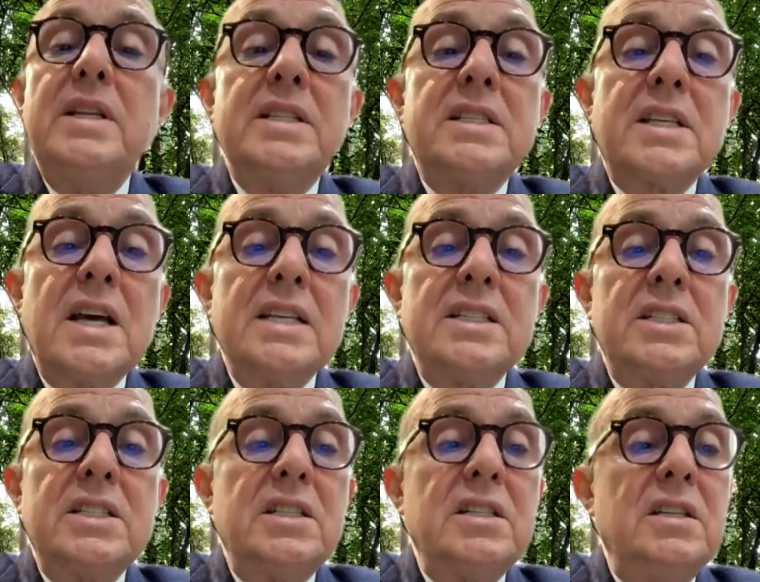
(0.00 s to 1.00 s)

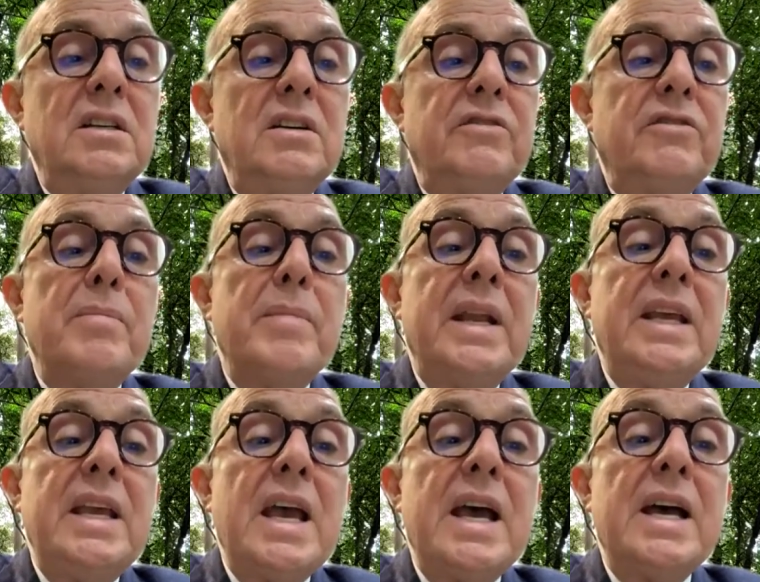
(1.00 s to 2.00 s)
discussed for many
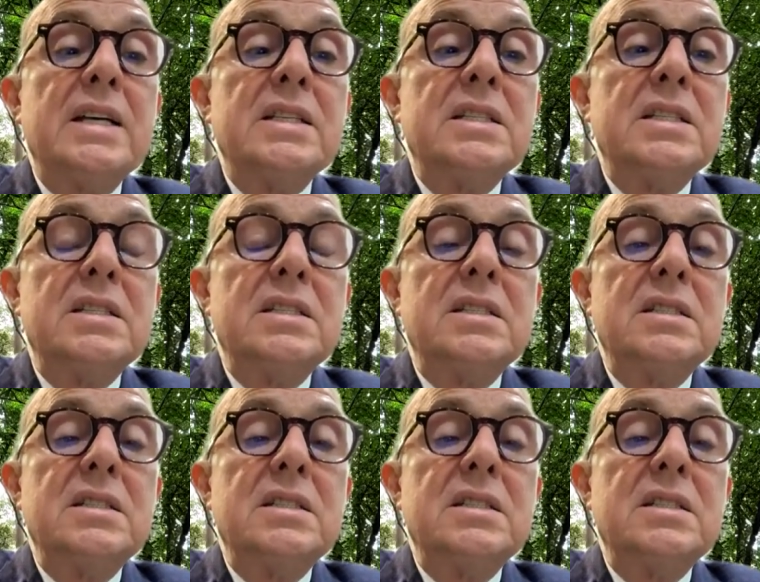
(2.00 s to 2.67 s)
years,